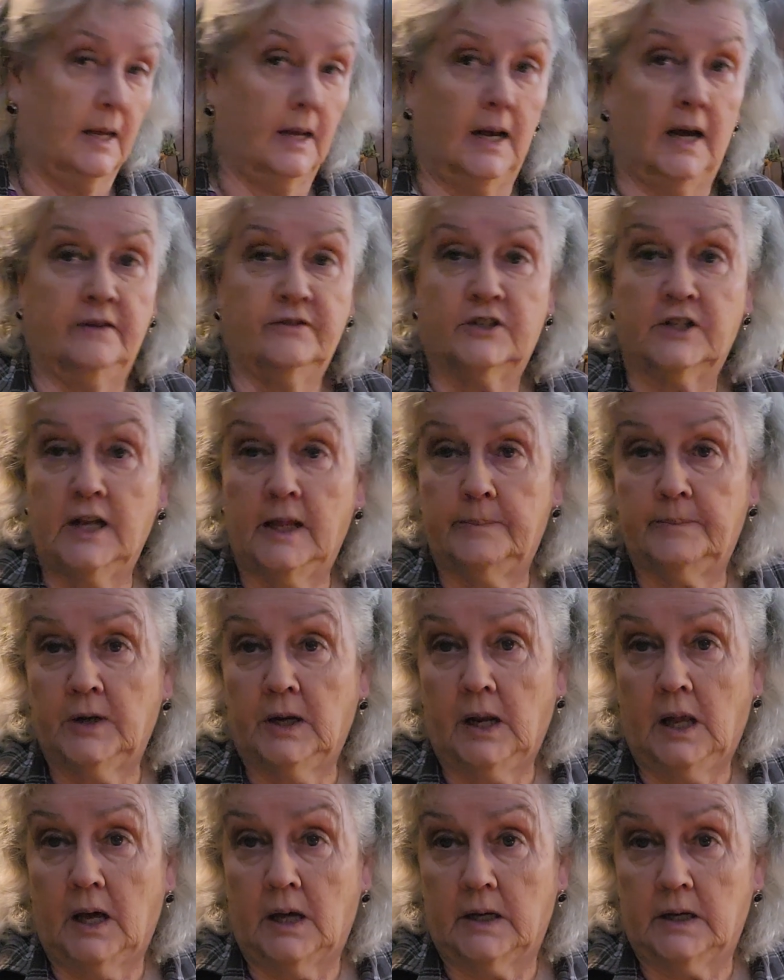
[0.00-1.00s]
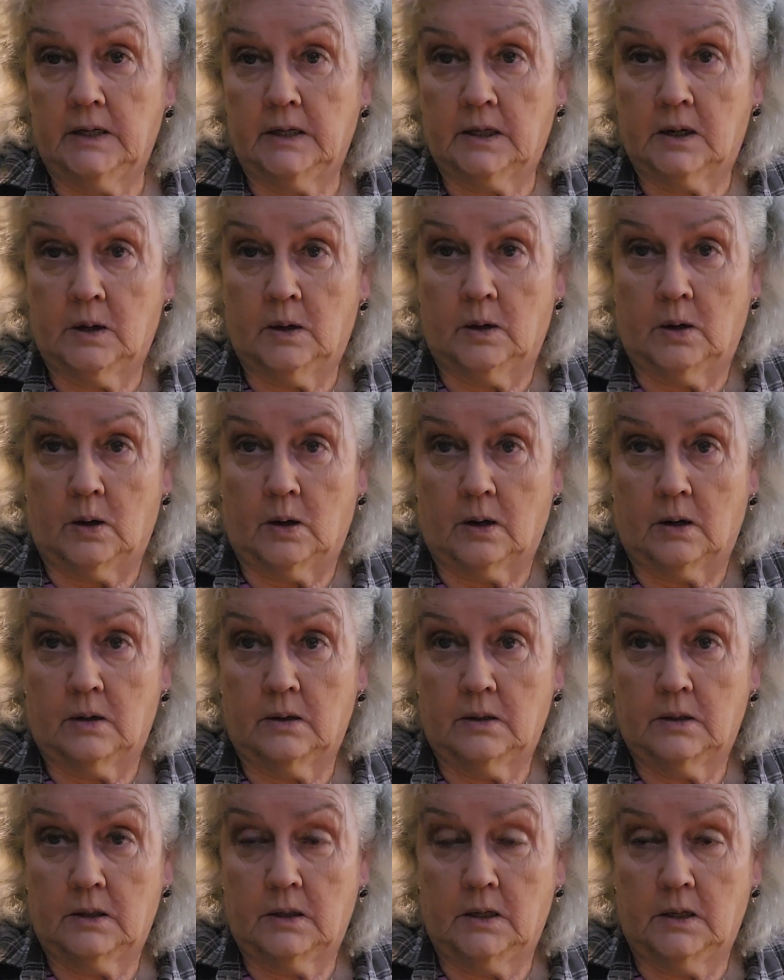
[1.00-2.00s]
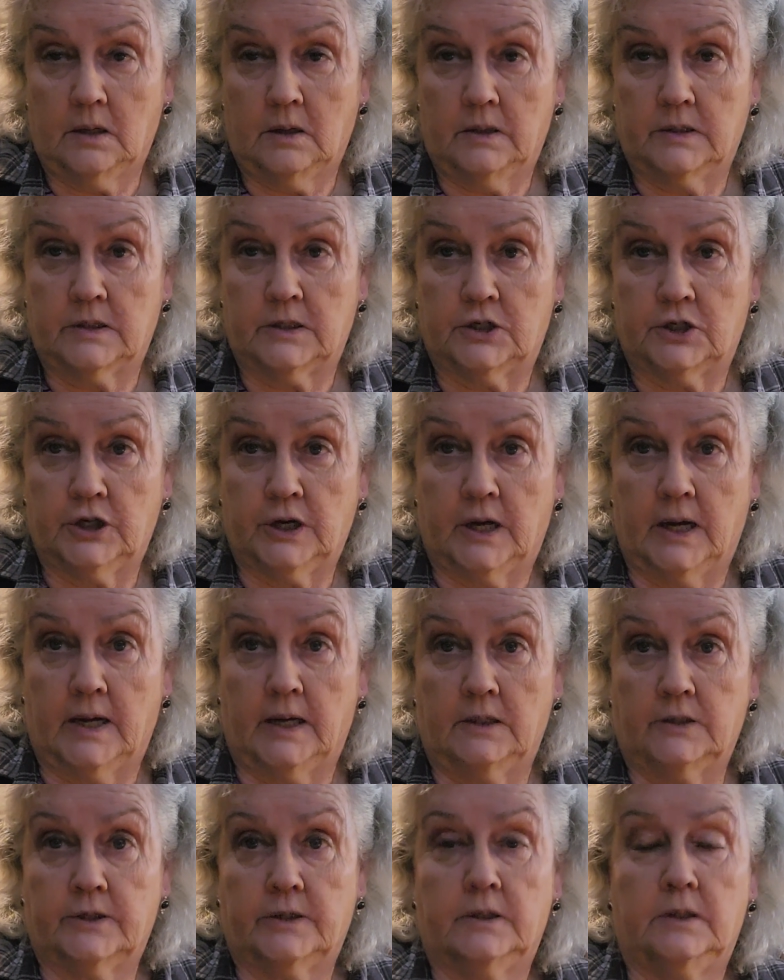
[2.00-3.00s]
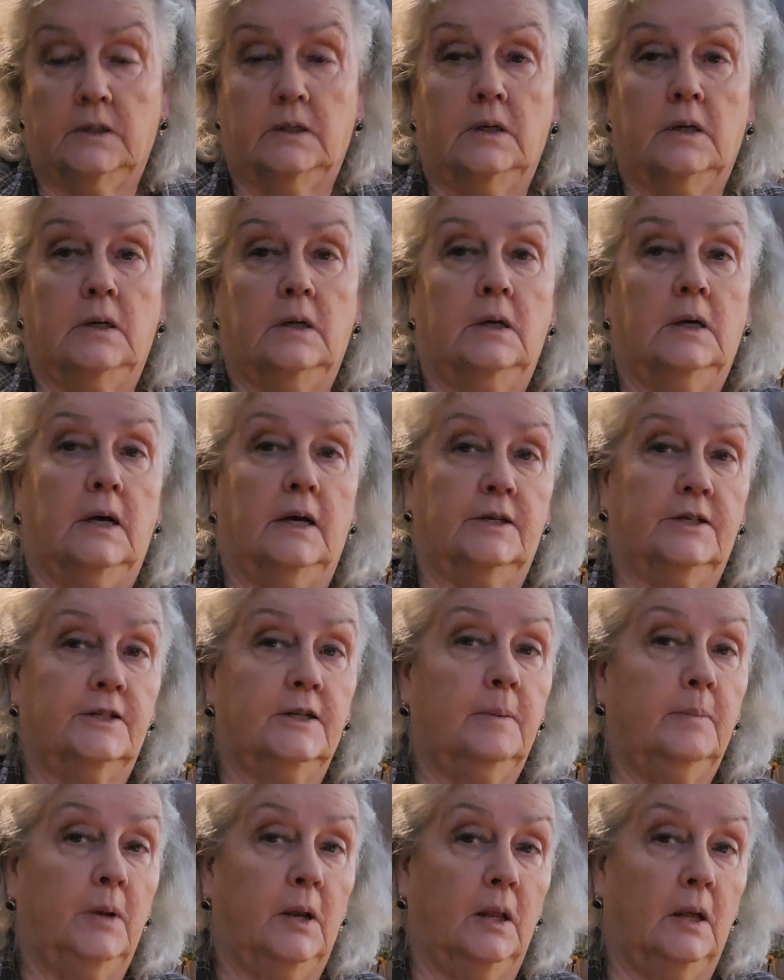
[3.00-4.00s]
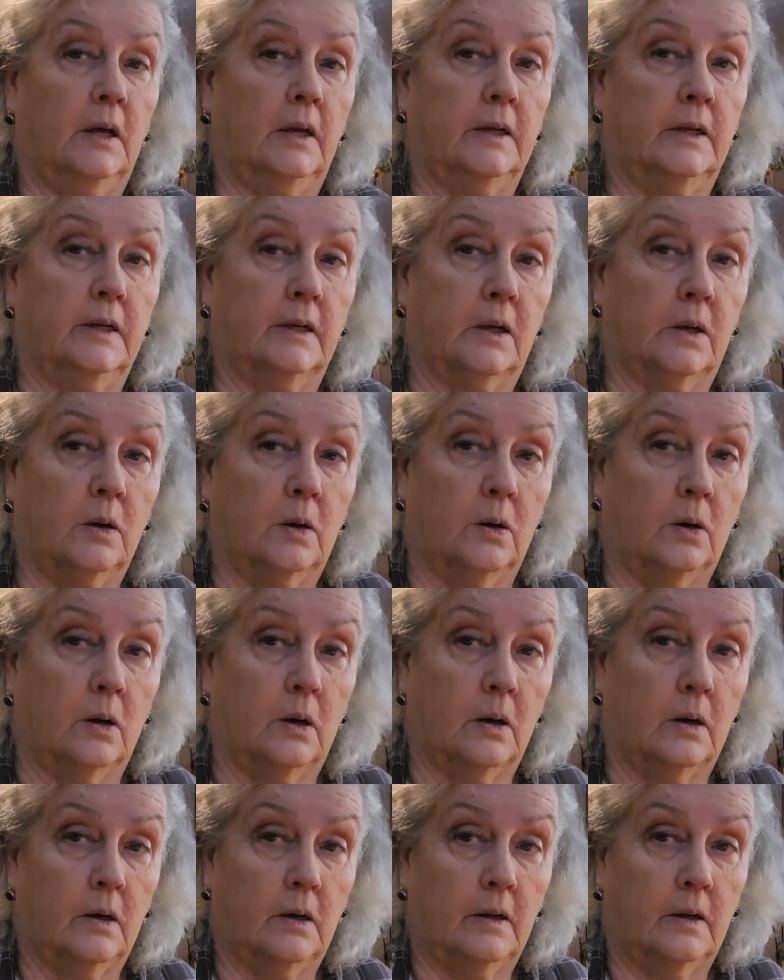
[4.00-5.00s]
I've slept a lot in a car, you know, as a child. I slept a lot in a car.